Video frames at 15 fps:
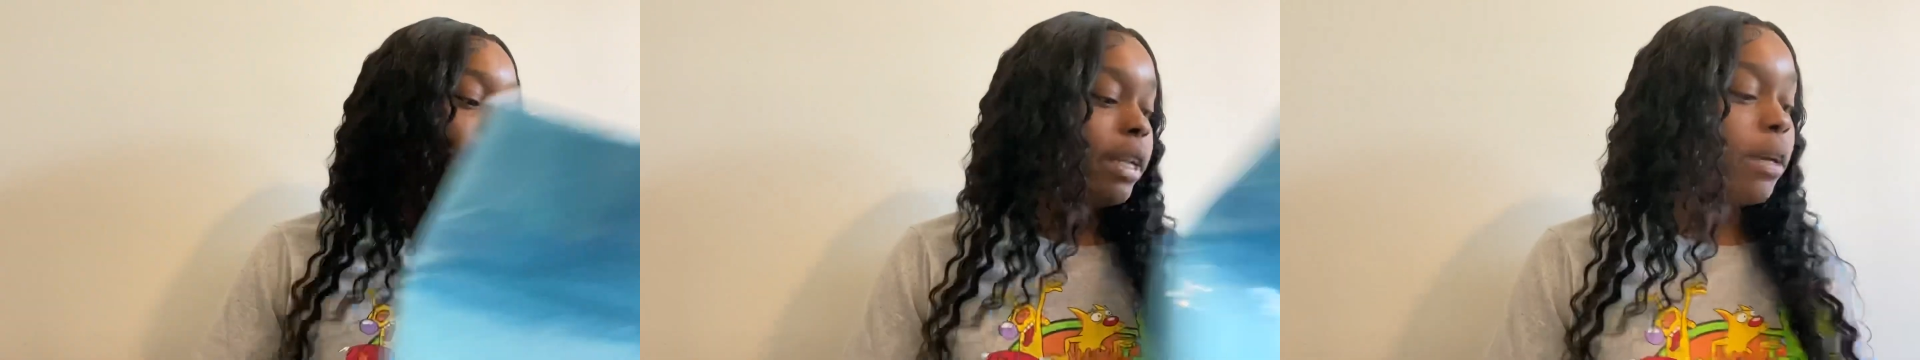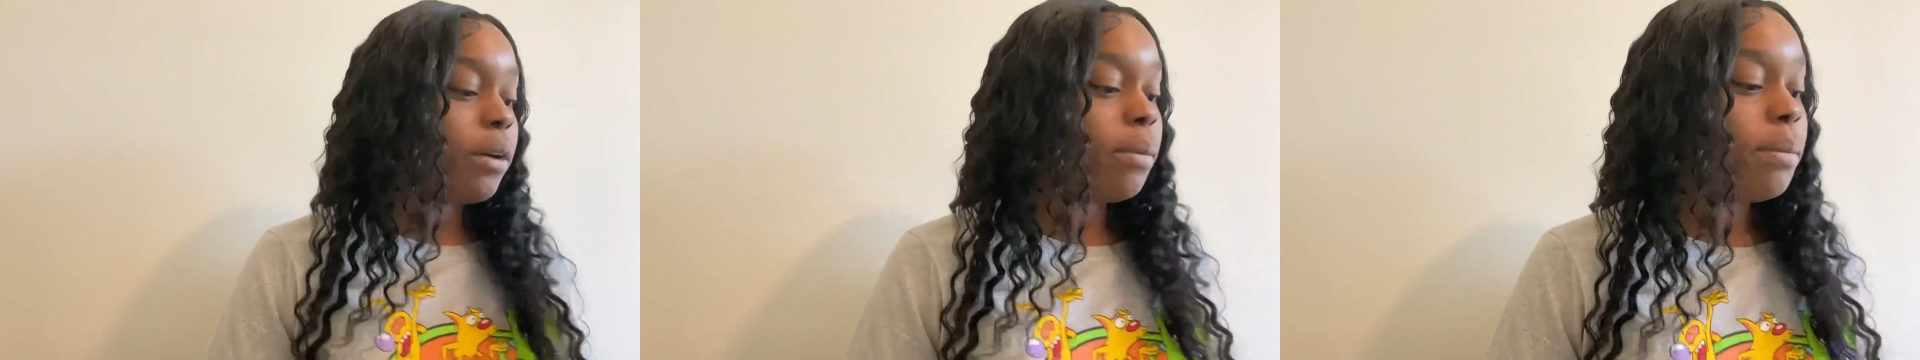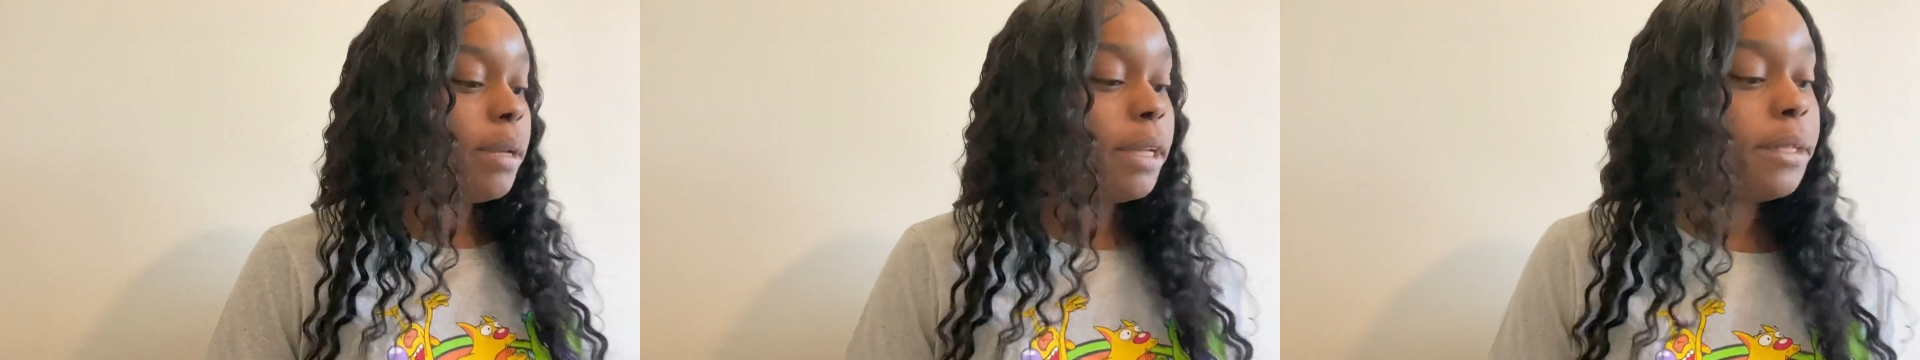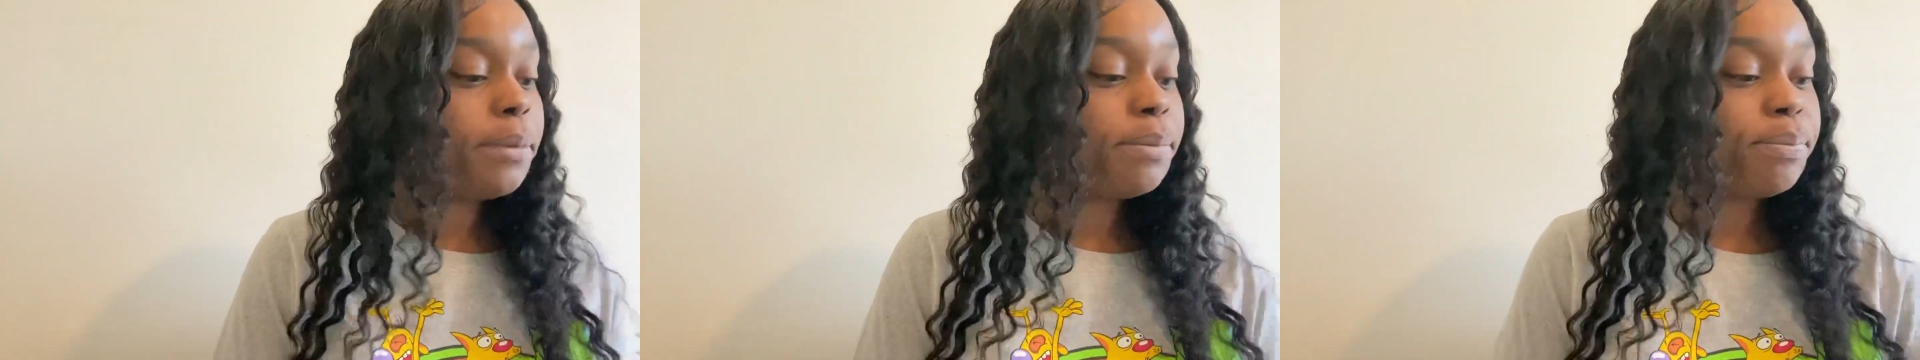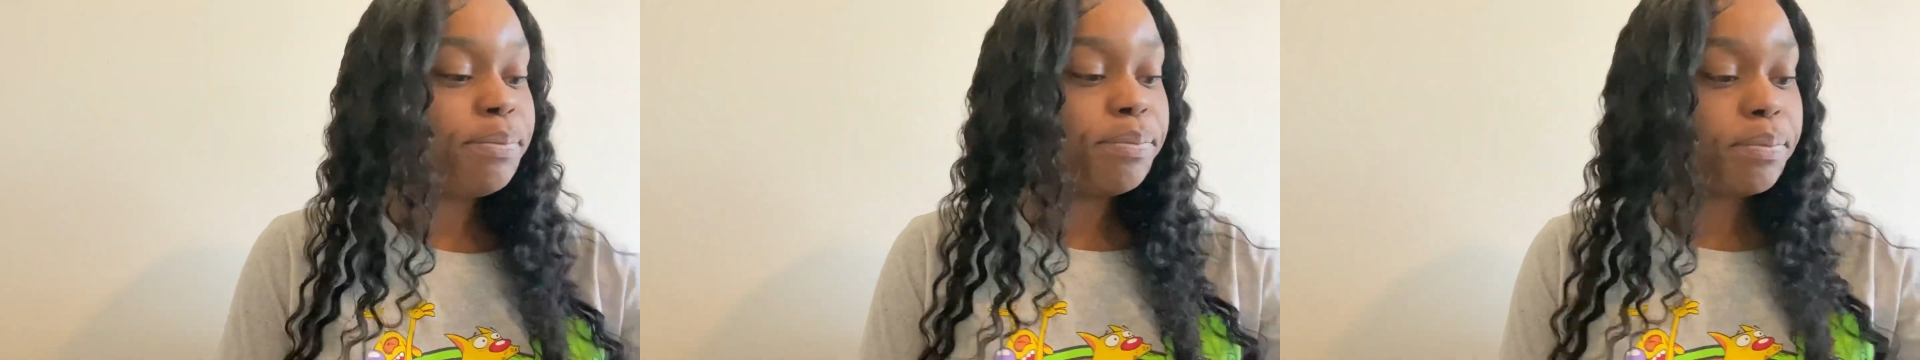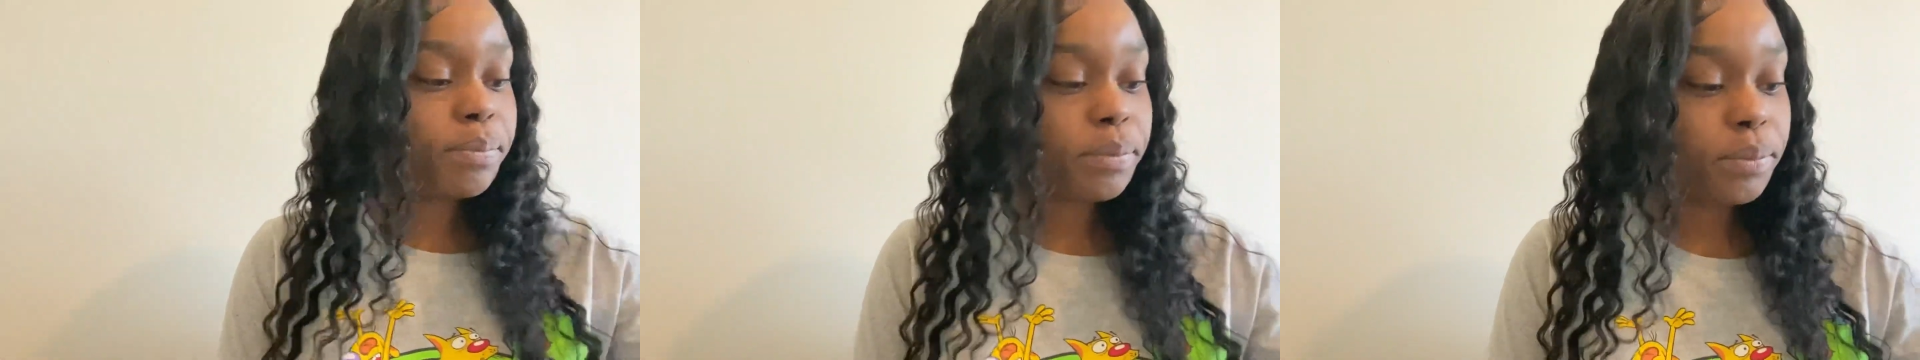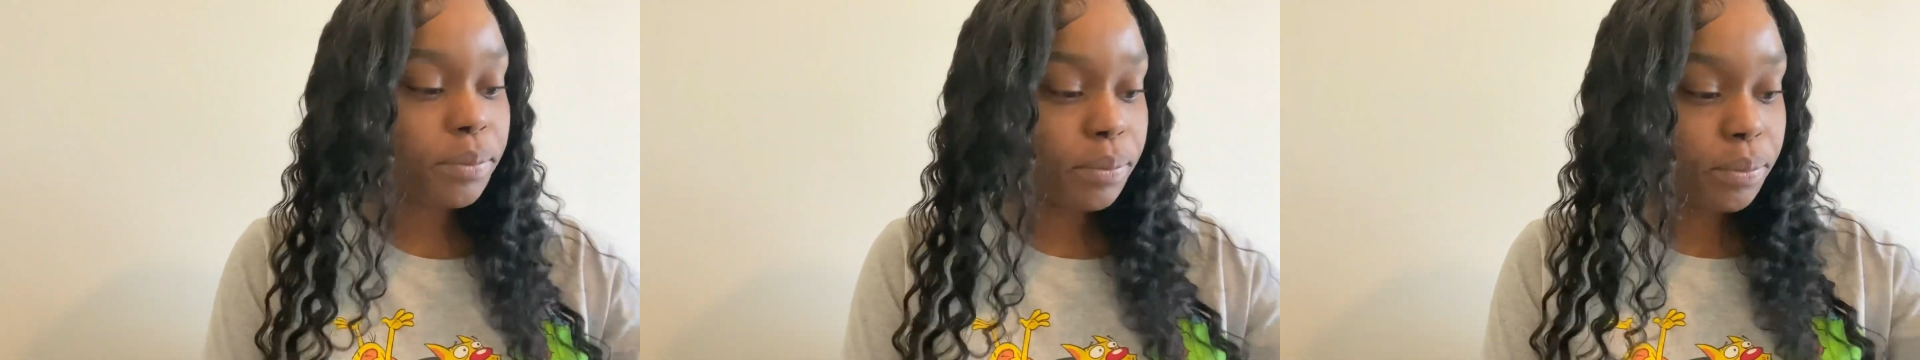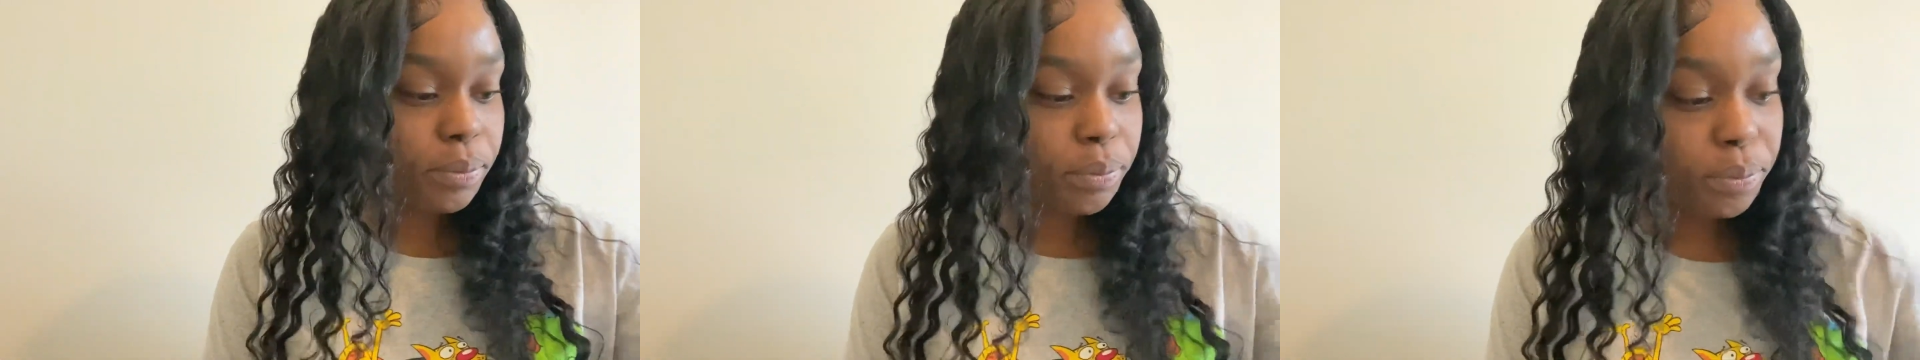now,
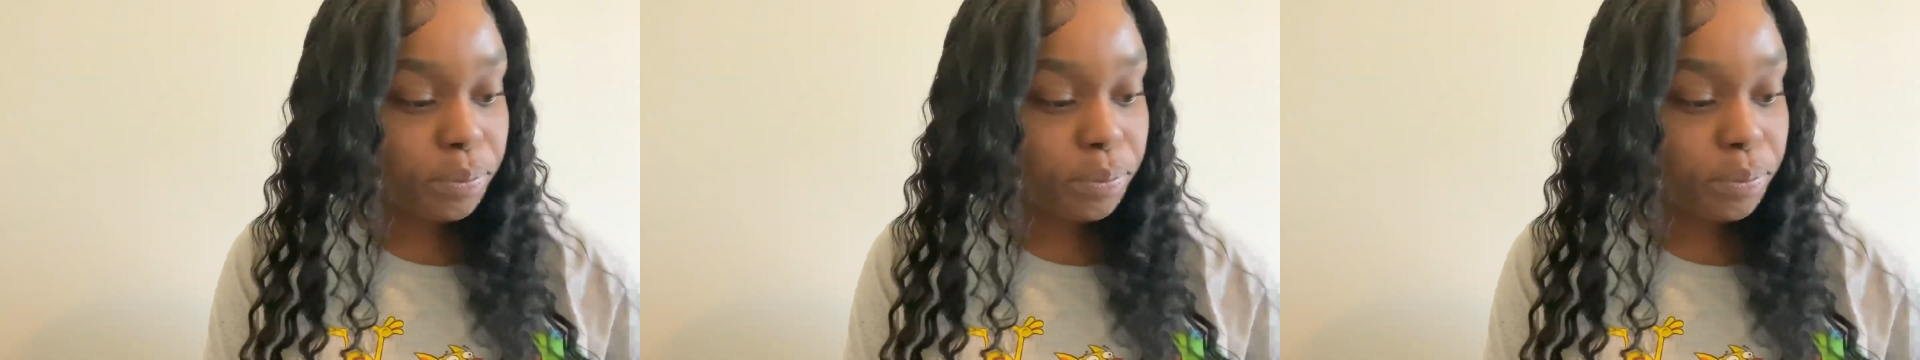but